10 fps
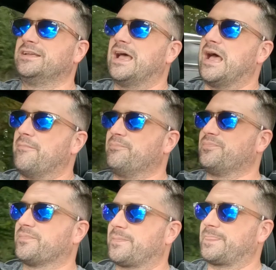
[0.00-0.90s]

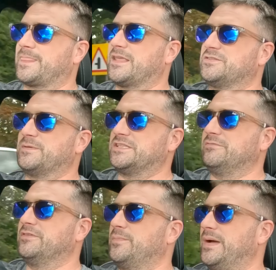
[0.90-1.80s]
um,
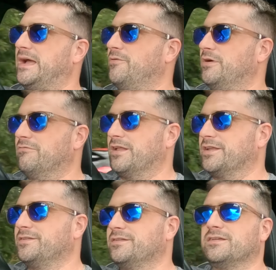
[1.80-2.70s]
especially with the power we're
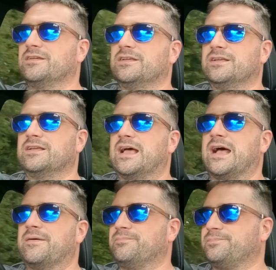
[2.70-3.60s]
running.
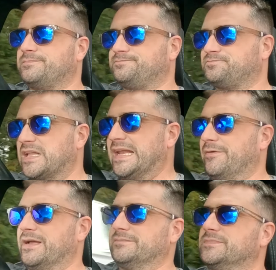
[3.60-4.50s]
Um,
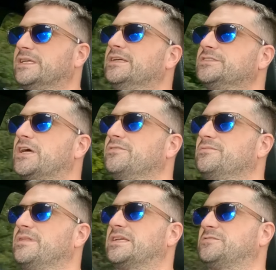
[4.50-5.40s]
anyway, so
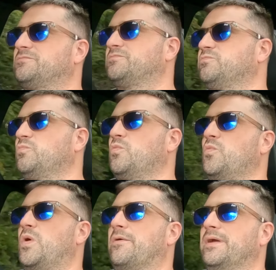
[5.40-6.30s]
that's
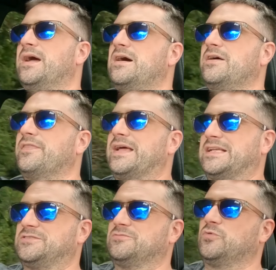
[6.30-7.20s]
where we are.
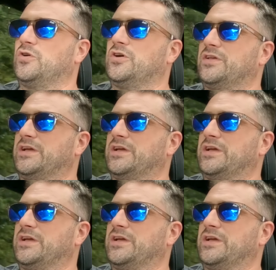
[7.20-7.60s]
That's what